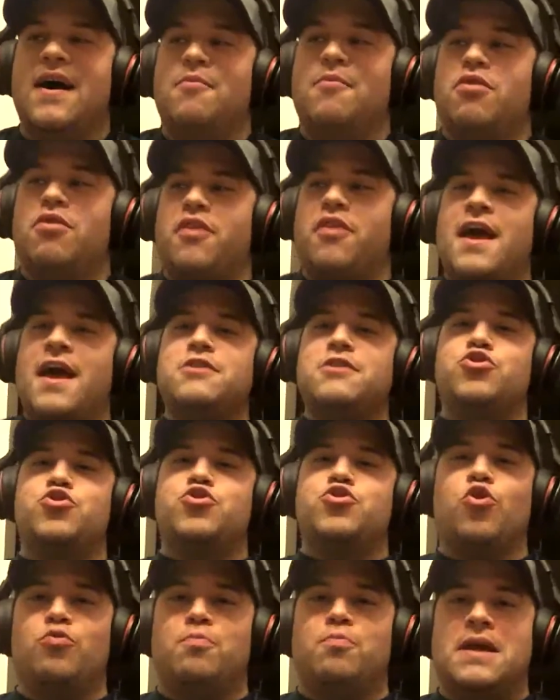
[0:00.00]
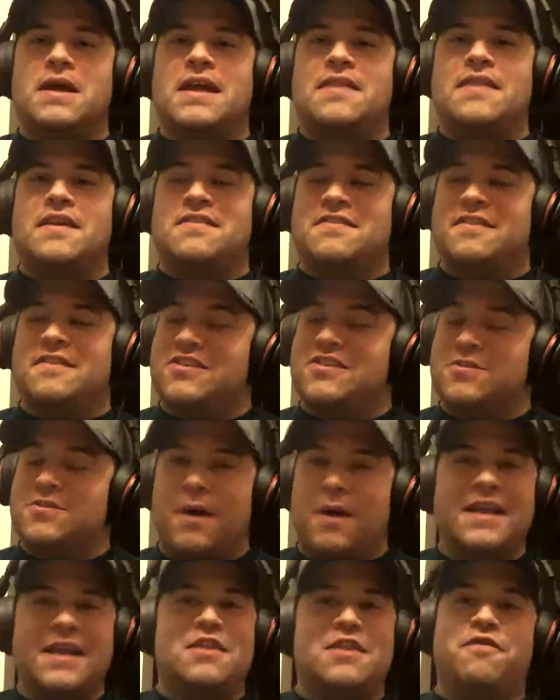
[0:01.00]
That showed me that
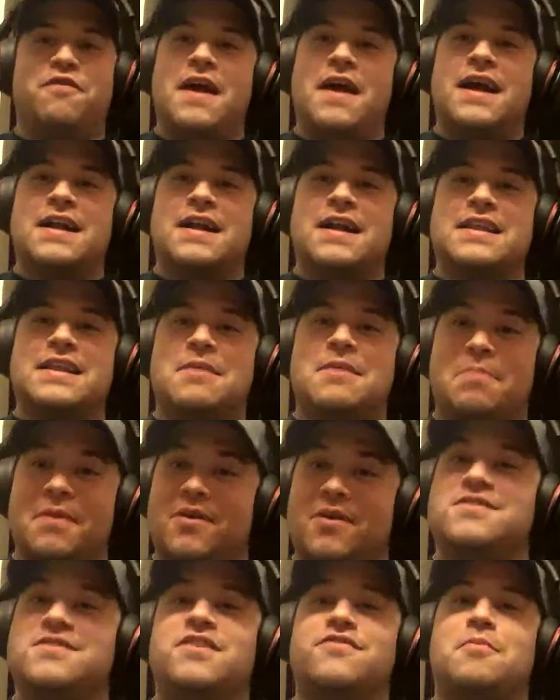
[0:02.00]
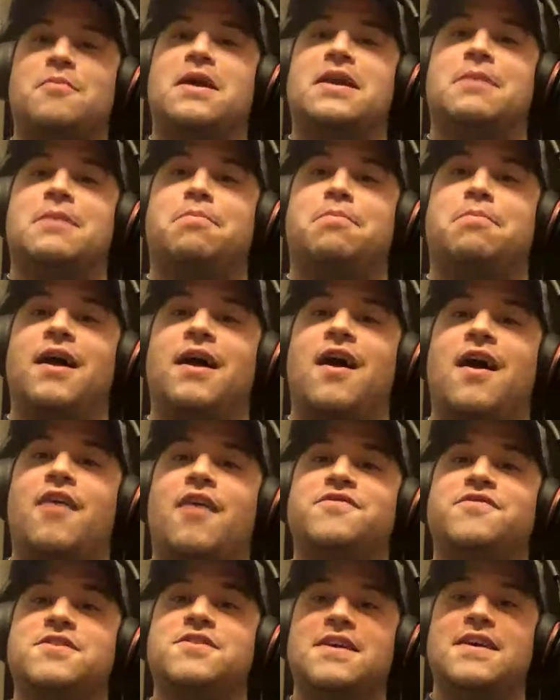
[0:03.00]
despite the fact that the Bills haven't made the
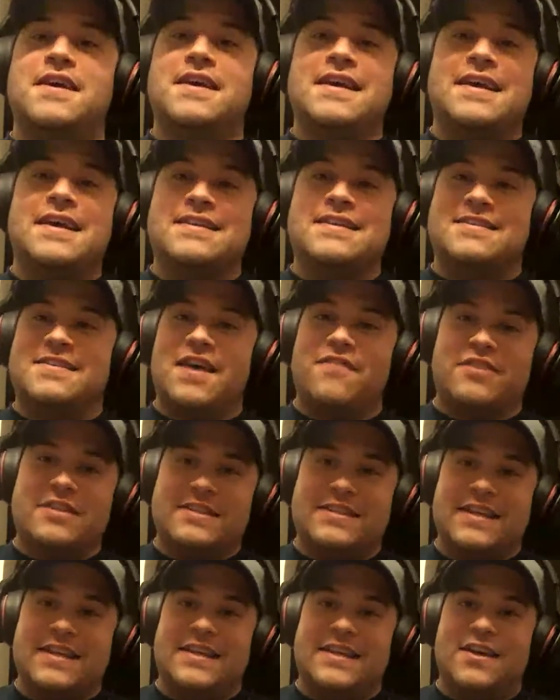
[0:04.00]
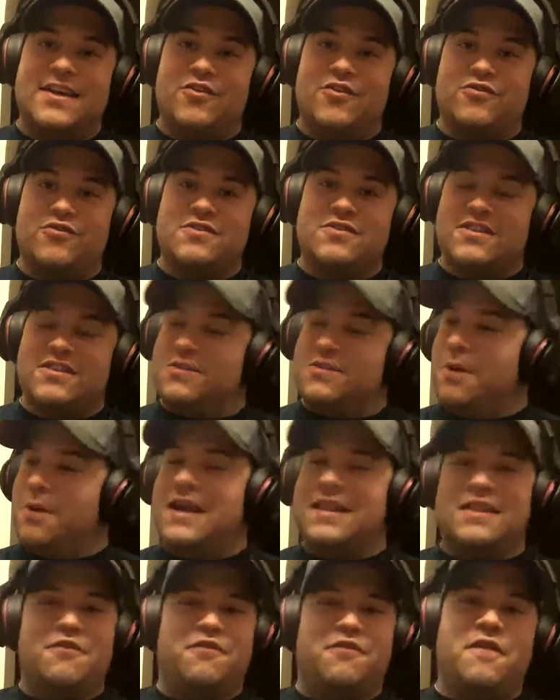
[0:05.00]
playoffs in 17 years,
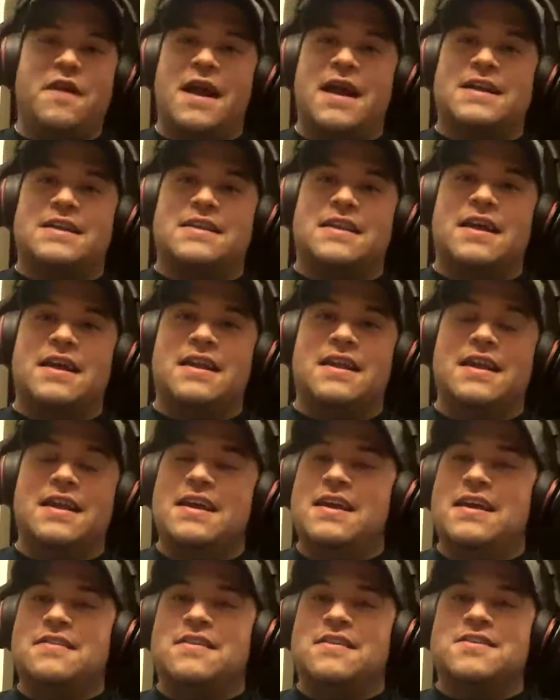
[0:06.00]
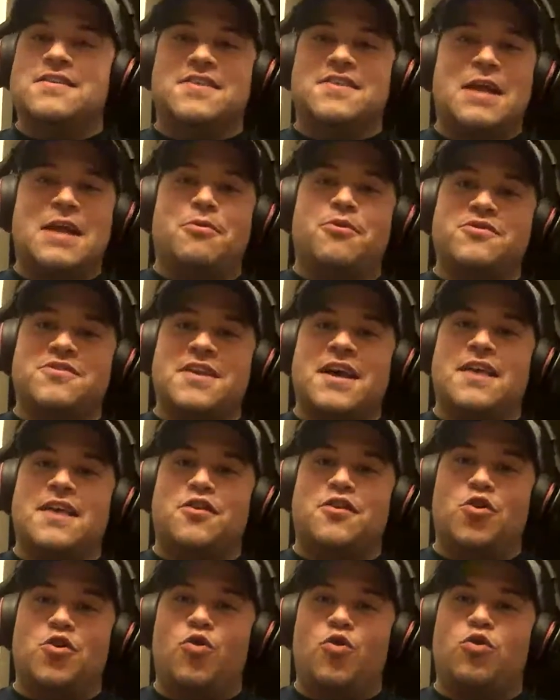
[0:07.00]
despite the fact that the Sabres had
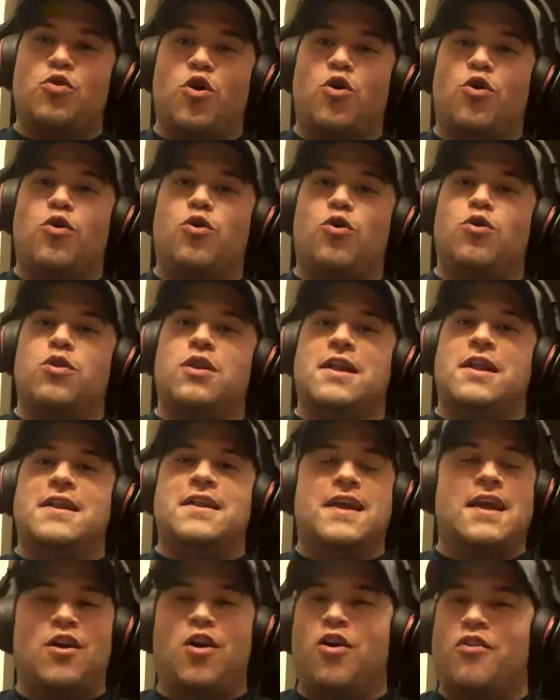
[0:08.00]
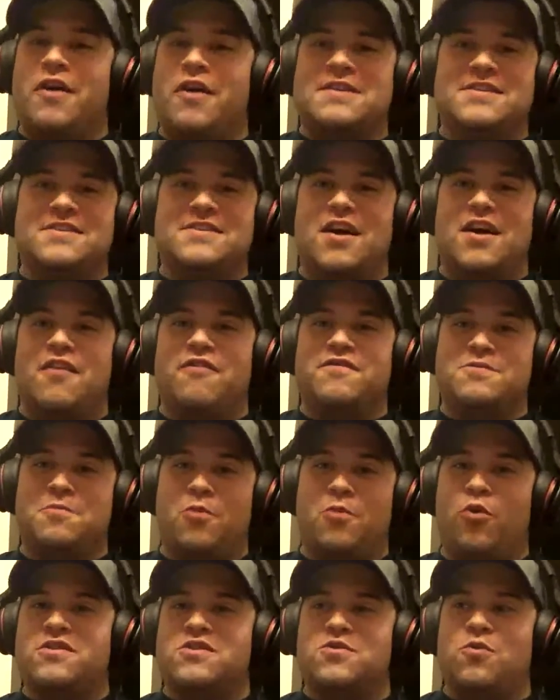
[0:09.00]
the no goal and all that stuff,
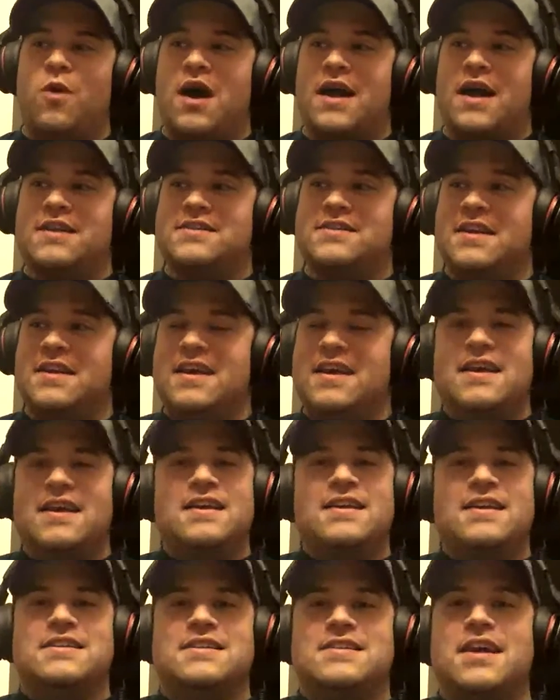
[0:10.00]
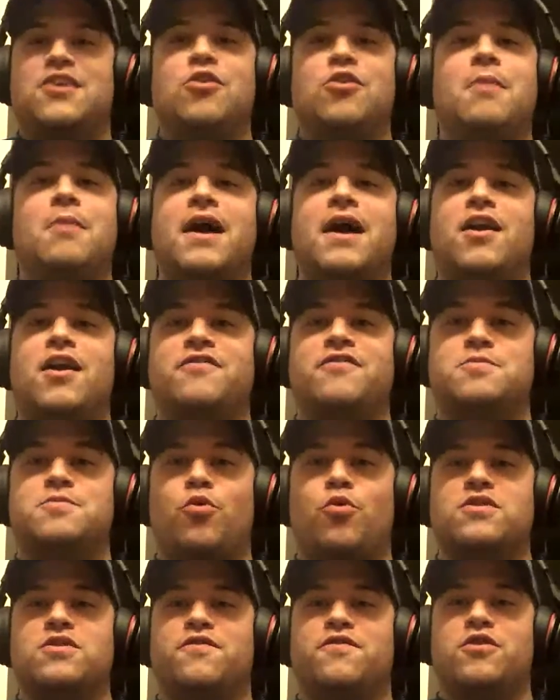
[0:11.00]
sports-wise, you take your mind off
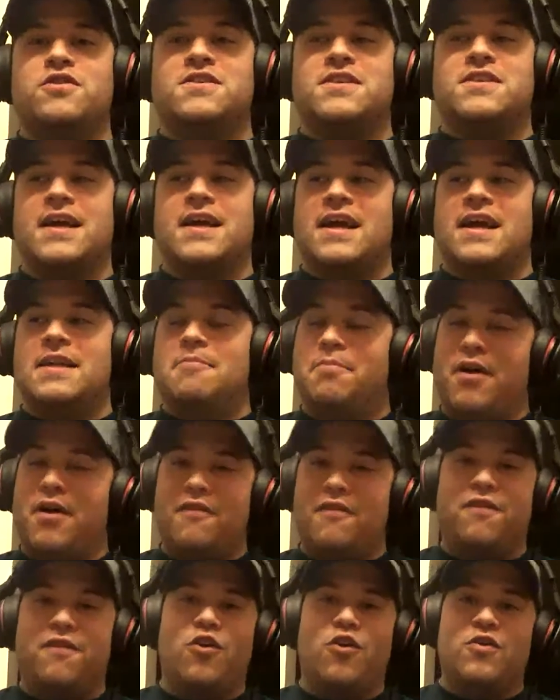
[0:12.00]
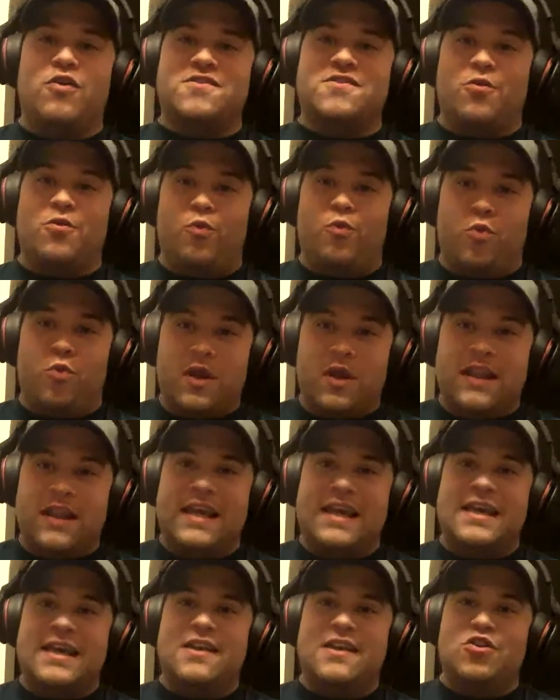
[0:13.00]
sports for a second. Buffalo is a
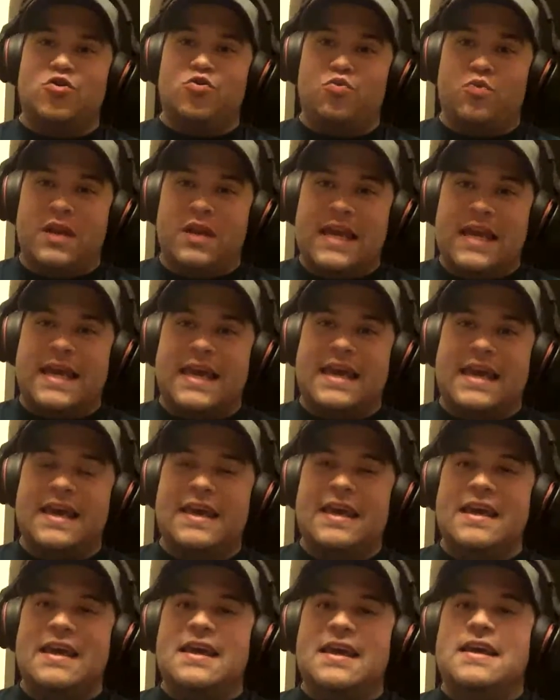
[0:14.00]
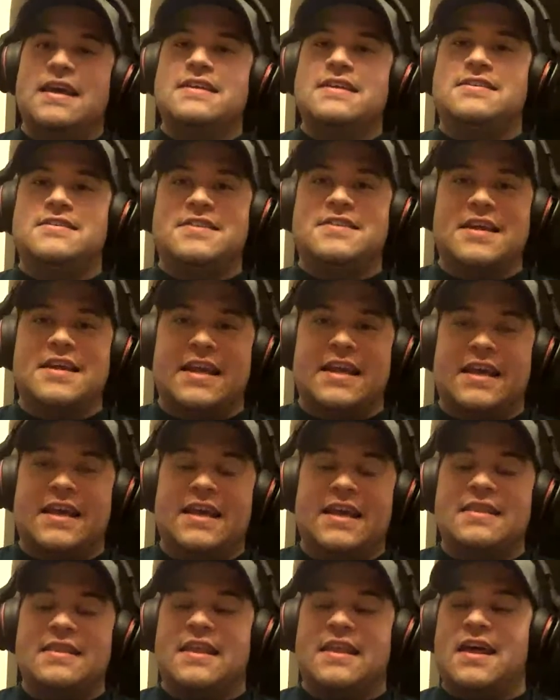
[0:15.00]
really unique
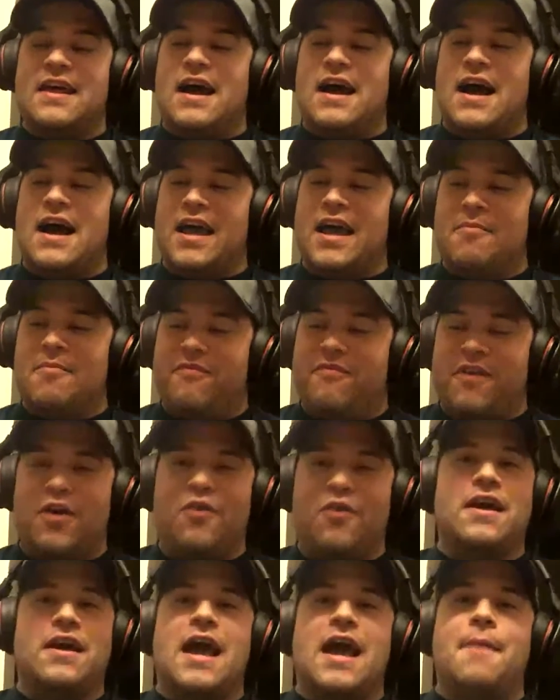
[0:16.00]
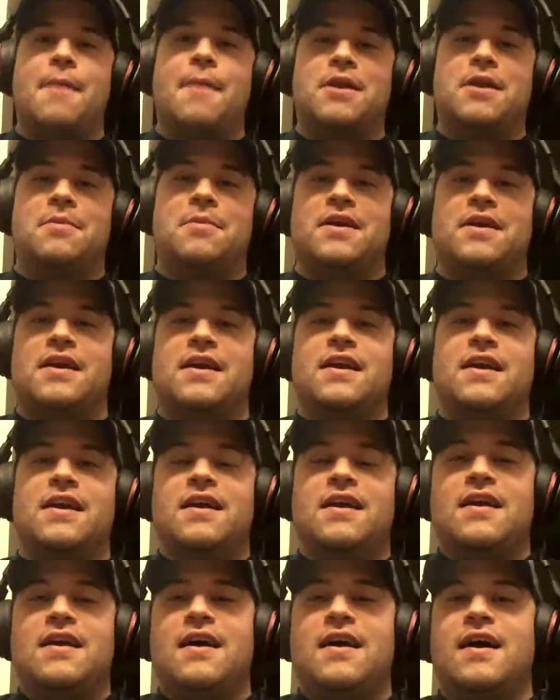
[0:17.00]
city that I am very happy to be
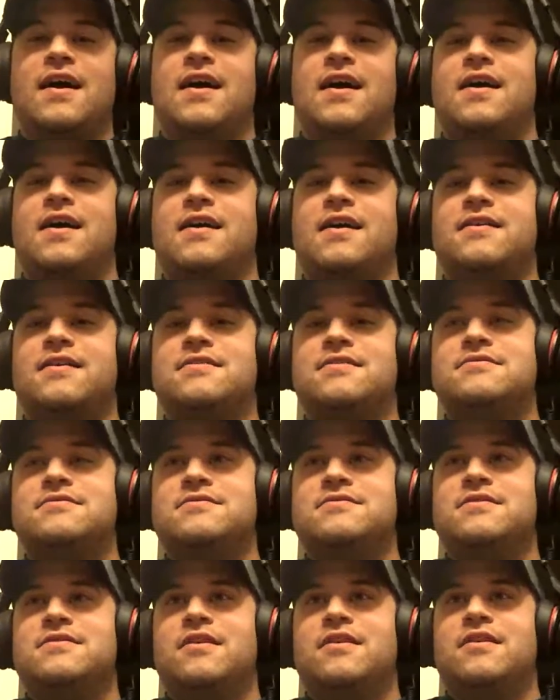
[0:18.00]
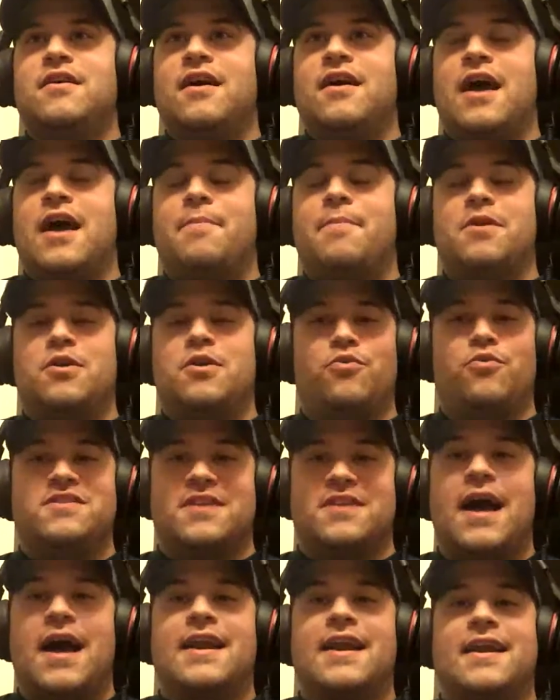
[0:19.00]
happy to
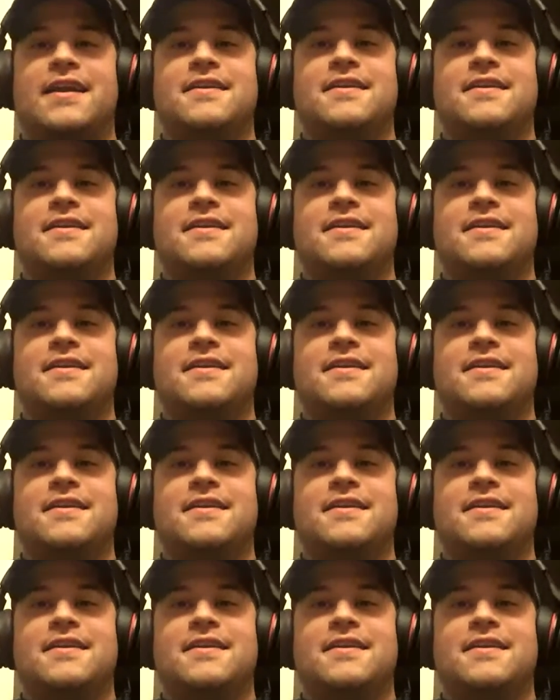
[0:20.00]
reside in,